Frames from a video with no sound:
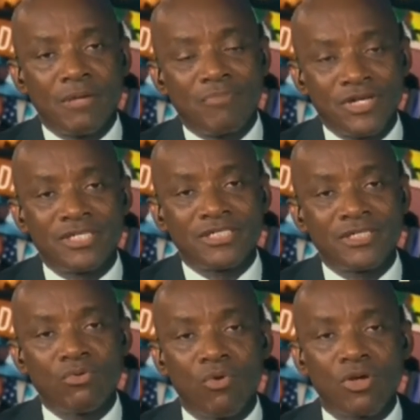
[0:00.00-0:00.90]

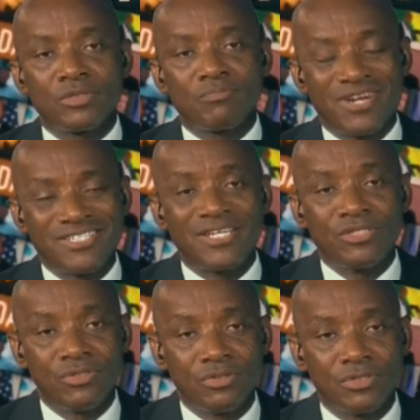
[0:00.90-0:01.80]
predicting what
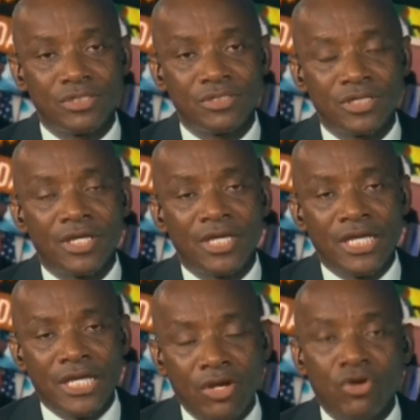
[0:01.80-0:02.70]
presidents do is
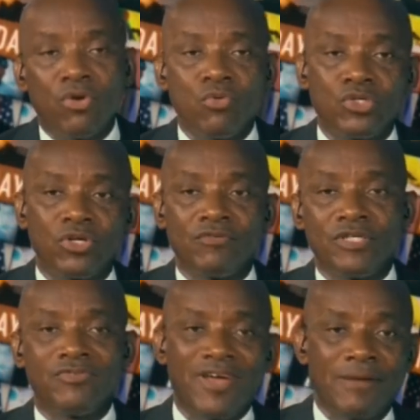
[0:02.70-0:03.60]
you don't know which of
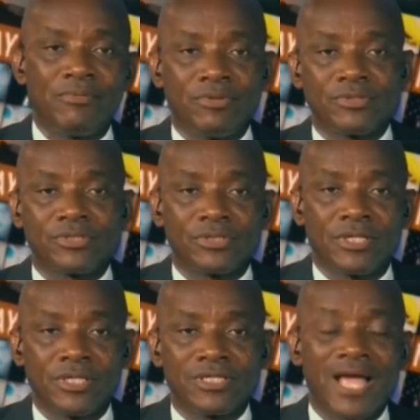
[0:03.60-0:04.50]
these variables
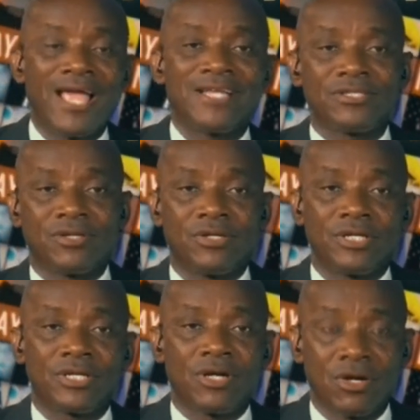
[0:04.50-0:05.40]
is highest on
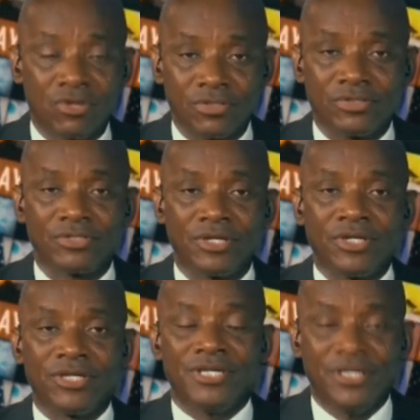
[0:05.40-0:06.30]
the calculus.
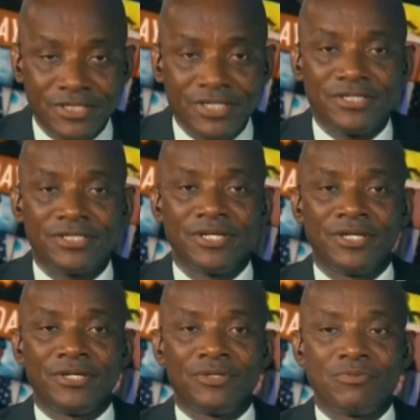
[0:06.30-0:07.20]
Is it
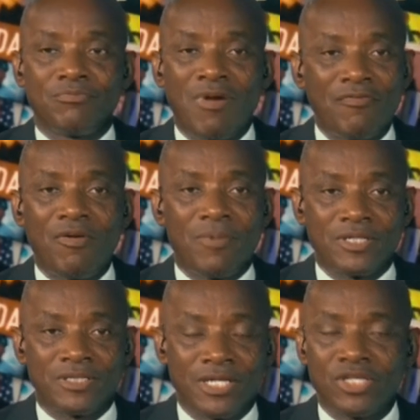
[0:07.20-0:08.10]

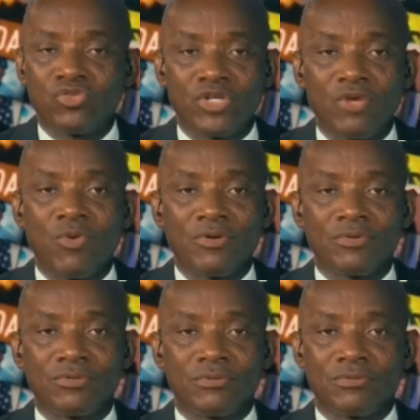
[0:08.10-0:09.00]
performance? I just really want
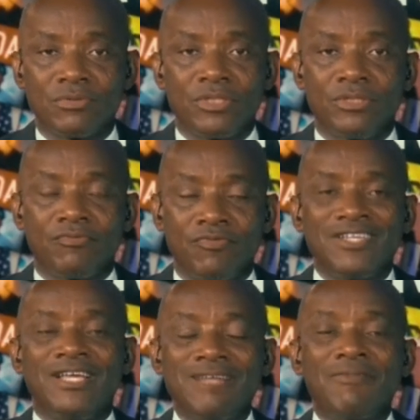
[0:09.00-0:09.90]
to, you know,
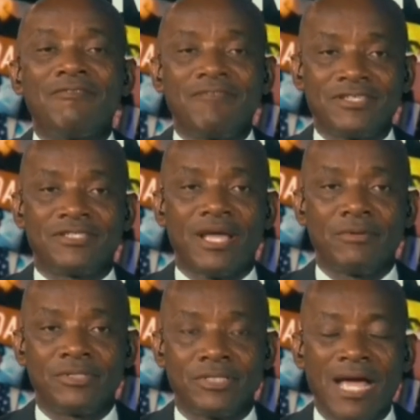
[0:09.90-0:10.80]
end my first
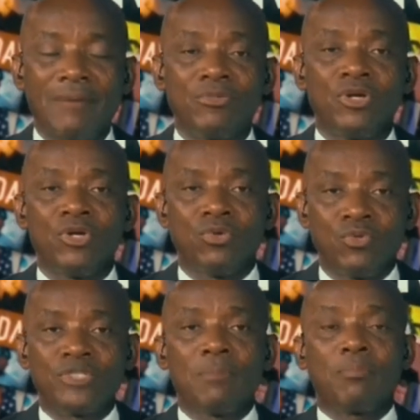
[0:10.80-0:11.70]
term
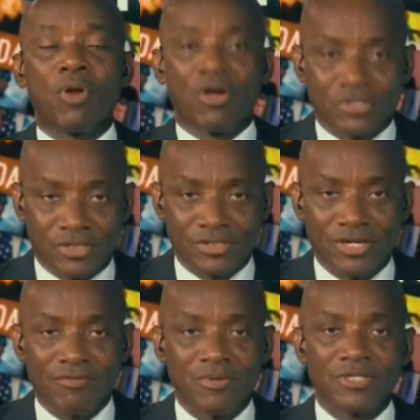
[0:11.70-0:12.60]
with a plus.
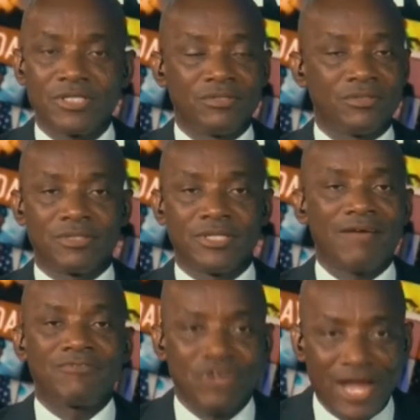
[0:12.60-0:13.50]
Everybody says, look, they
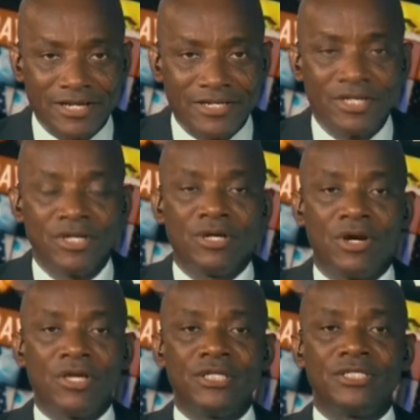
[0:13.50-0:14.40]
have tried.
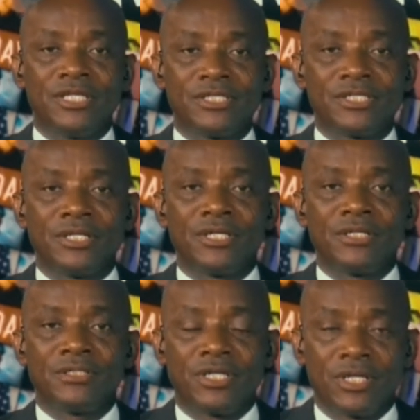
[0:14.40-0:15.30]
Or is it
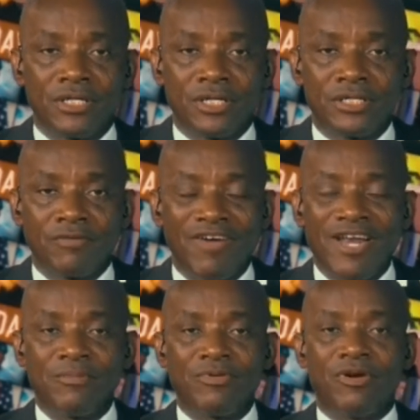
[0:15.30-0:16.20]
the
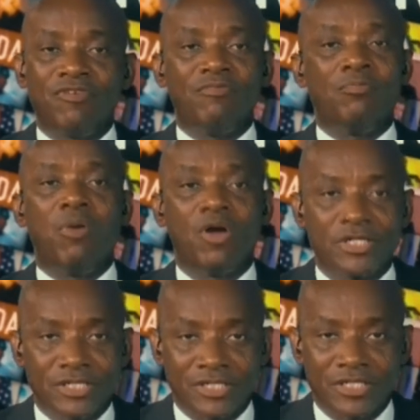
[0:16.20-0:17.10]
variable of
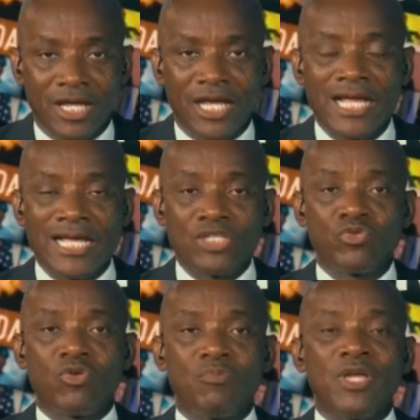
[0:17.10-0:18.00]
politics? I
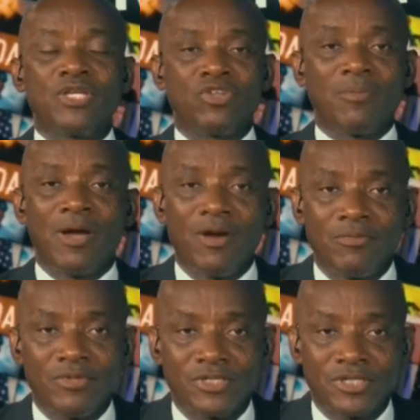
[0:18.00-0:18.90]
just want to make sure by
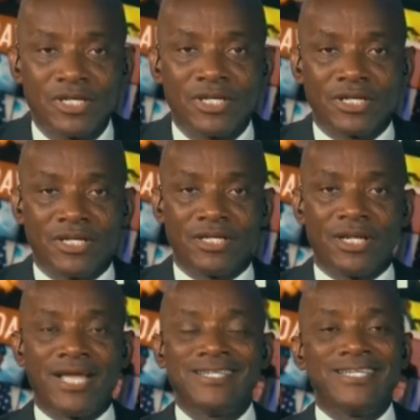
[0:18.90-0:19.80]
all means that
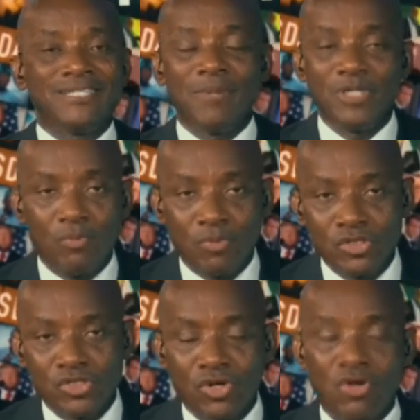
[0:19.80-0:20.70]
I decimate the
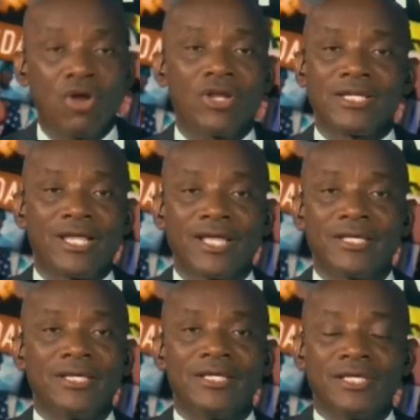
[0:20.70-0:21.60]
opposition or that
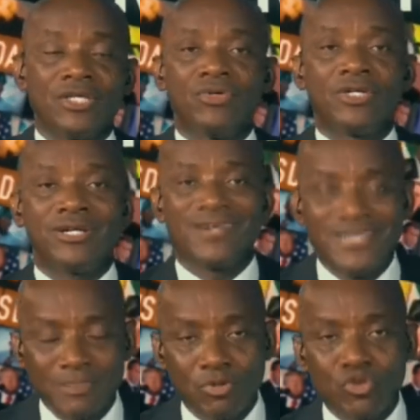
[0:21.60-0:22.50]
I, you know,
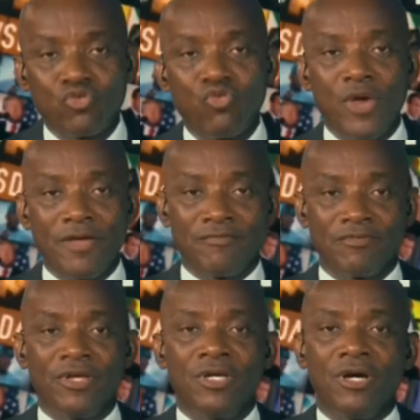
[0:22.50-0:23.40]
create a political
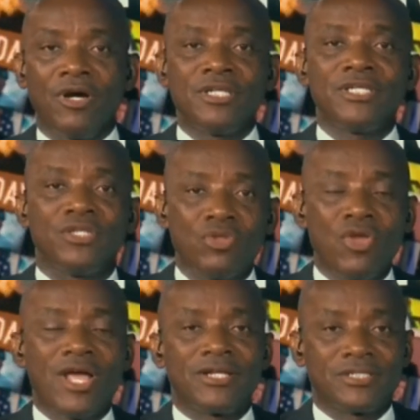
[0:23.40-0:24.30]
wave. Or is it
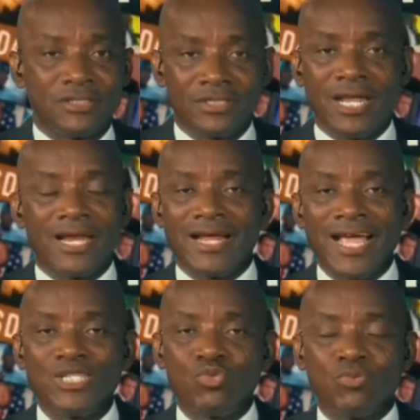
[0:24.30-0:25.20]
loyalty that are
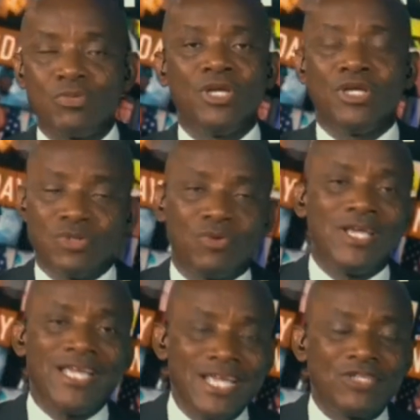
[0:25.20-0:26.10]
against with me?
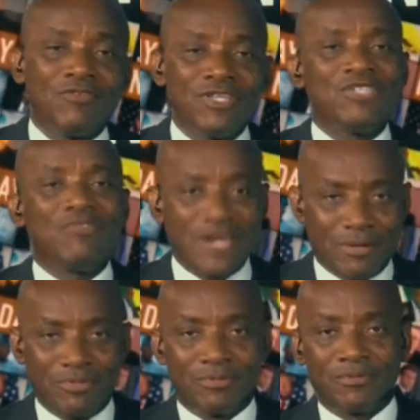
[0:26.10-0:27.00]
So each of these
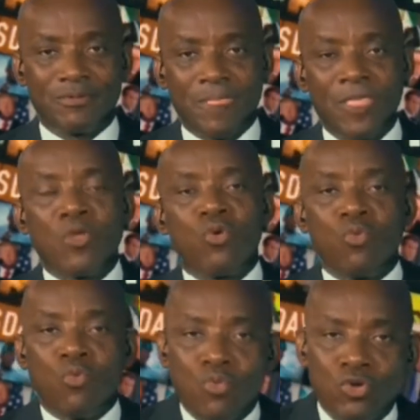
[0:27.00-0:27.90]
variables
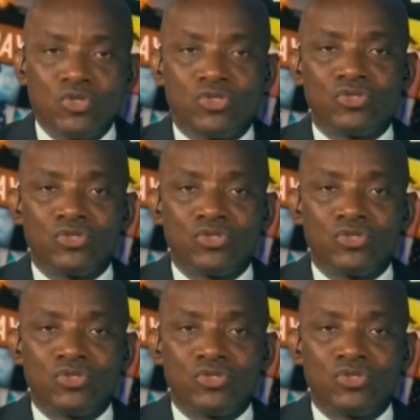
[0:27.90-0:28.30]
would